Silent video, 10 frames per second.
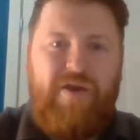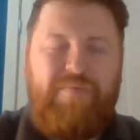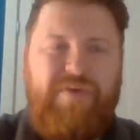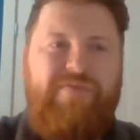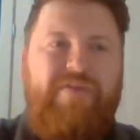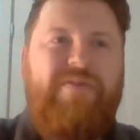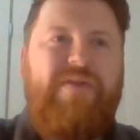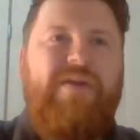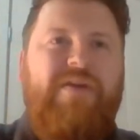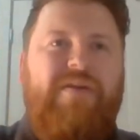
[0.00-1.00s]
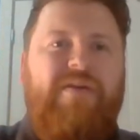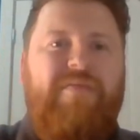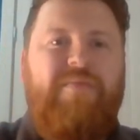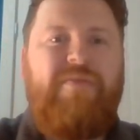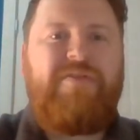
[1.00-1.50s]
But if you think
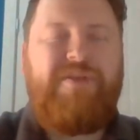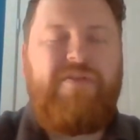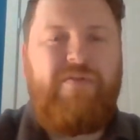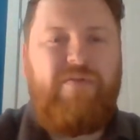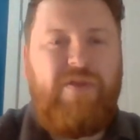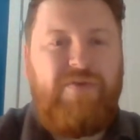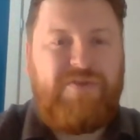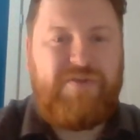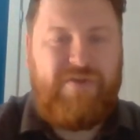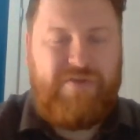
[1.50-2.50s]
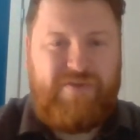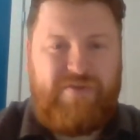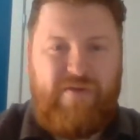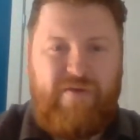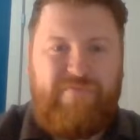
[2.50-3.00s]
to the looseness
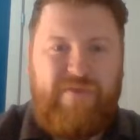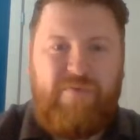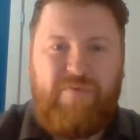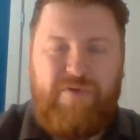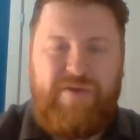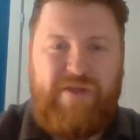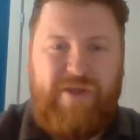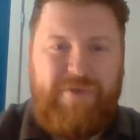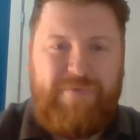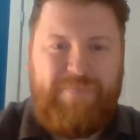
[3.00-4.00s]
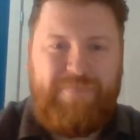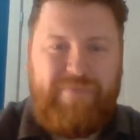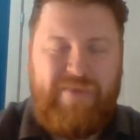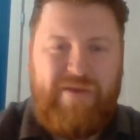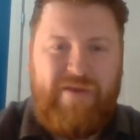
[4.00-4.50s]
of that wording,
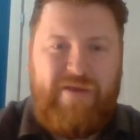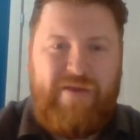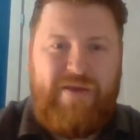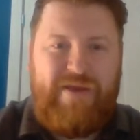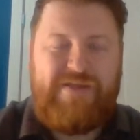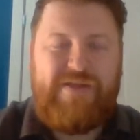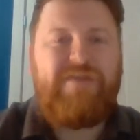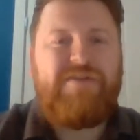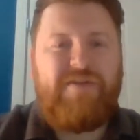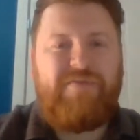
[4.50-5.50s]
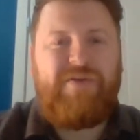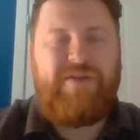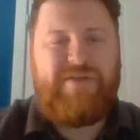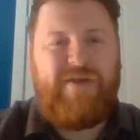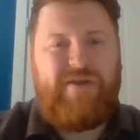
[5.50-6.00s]
essentially what
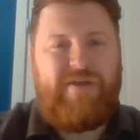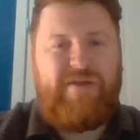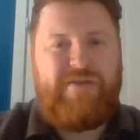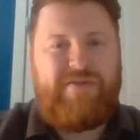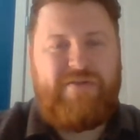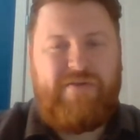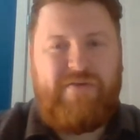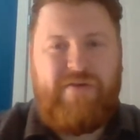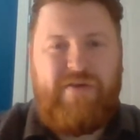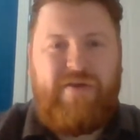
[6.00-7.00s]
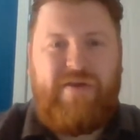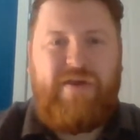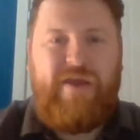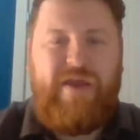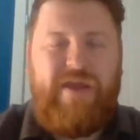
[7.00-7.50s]
it's saying is,
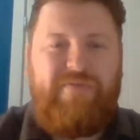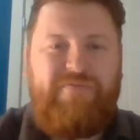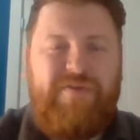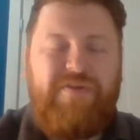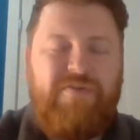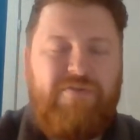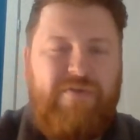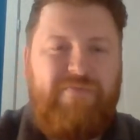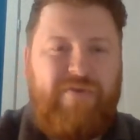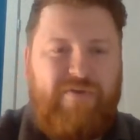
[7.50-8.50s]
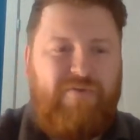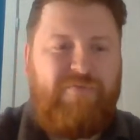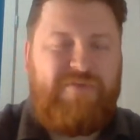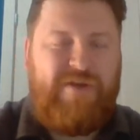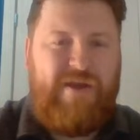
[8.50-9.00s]
if you're
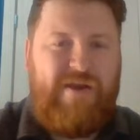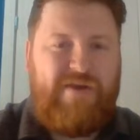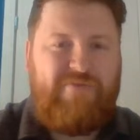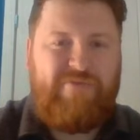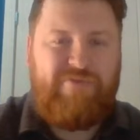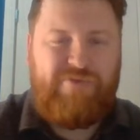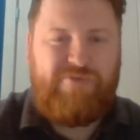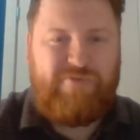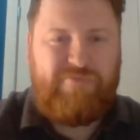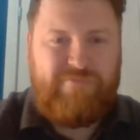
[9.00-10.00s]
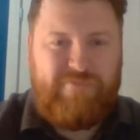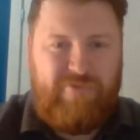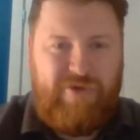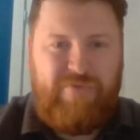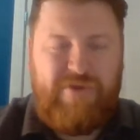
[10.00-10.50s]
involved in an agricultural
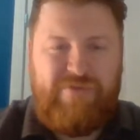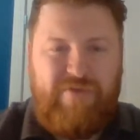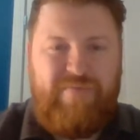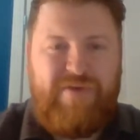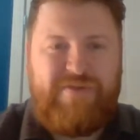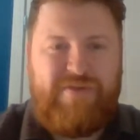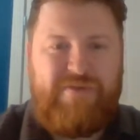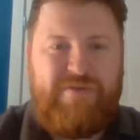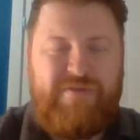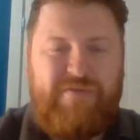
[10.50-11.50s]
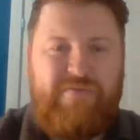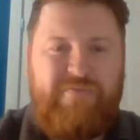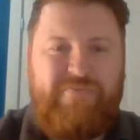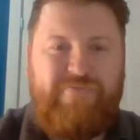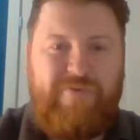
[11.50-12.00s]
or equestrian business
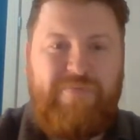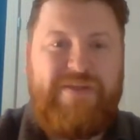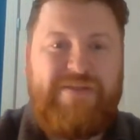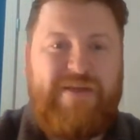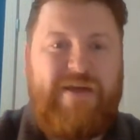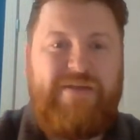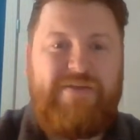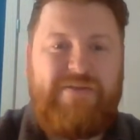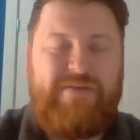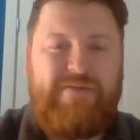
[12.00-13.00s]
from this site,